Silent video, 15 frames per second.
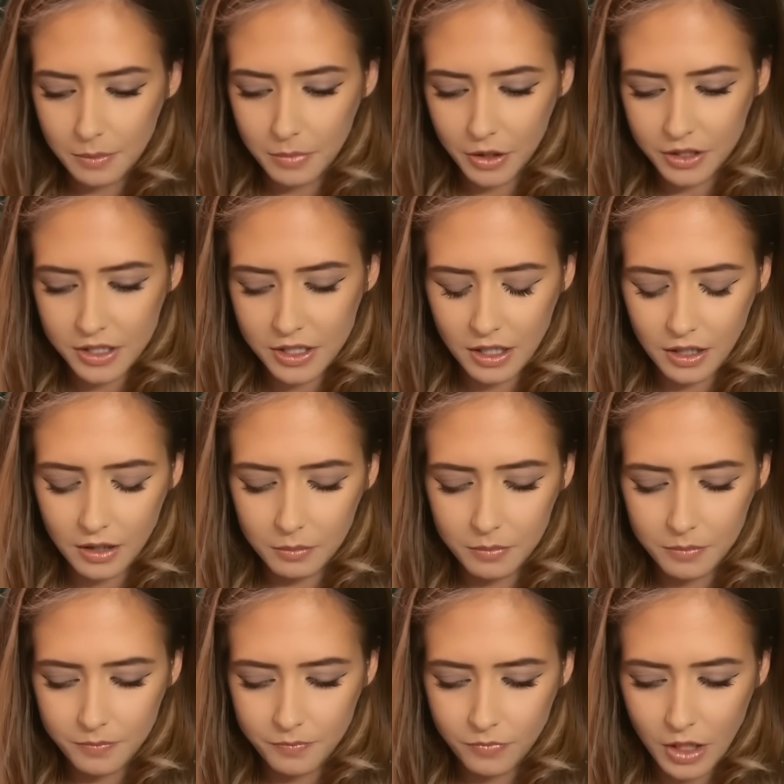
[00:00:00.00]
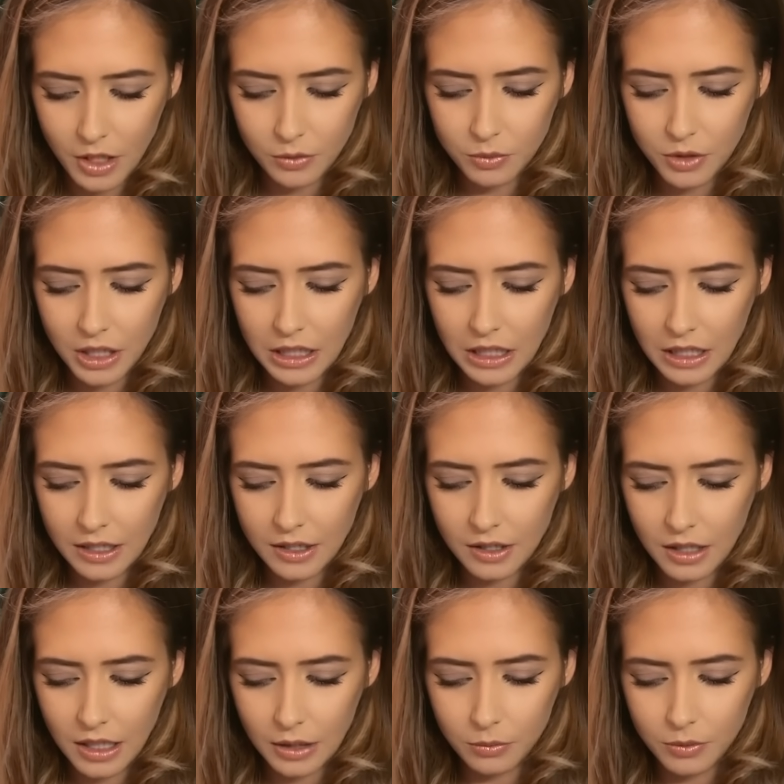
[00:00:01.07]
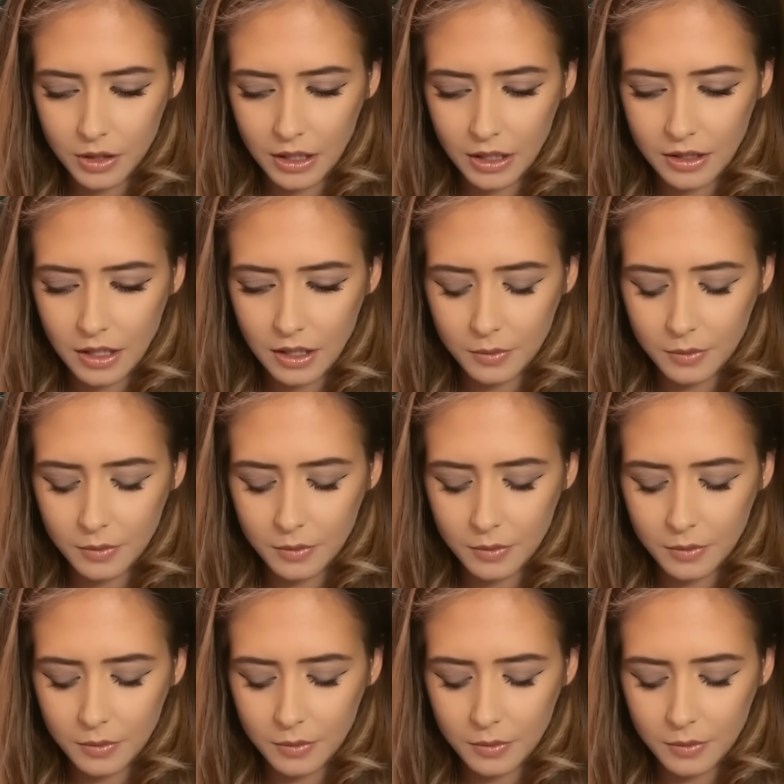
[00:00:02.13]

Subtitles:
But I don't think that